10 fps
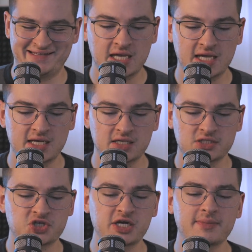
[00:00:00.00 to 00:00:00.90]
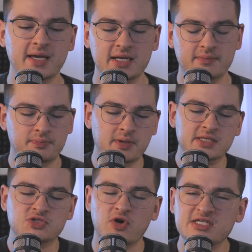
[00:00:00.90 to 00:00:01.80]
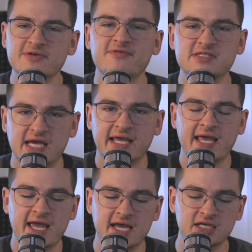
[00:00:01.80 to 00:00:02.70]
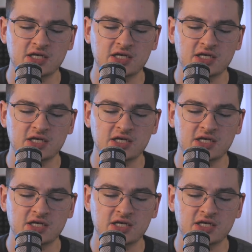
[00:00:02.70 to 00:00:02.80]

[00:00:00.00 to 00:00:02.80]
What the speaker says: and trying to make it as aggressive as I can.